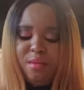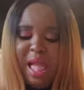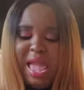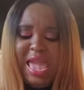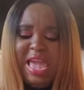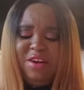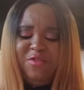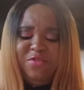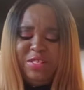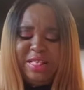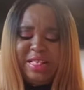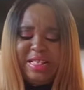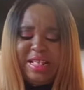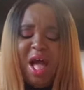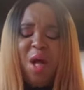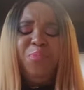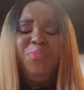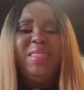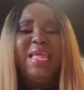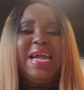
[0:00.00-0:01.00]
If
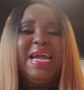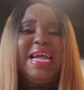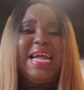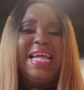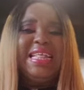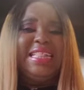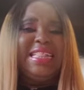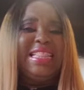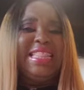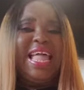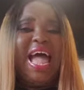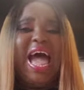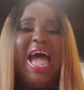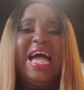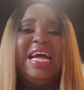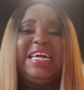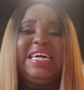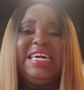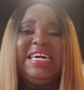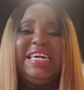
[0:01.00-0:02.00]
something is
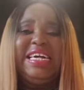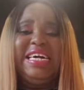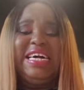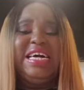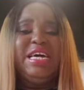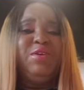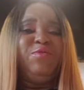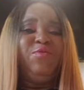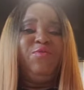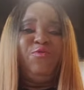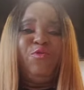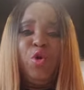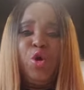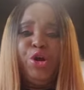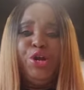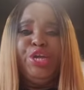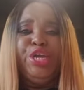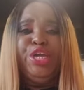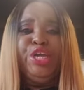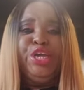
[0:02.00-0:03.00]
not good
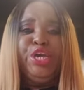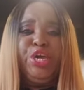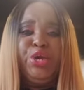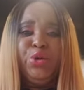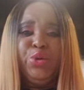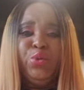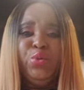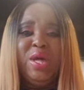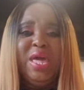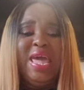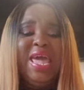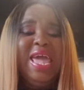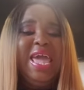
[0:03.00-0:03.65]
for you,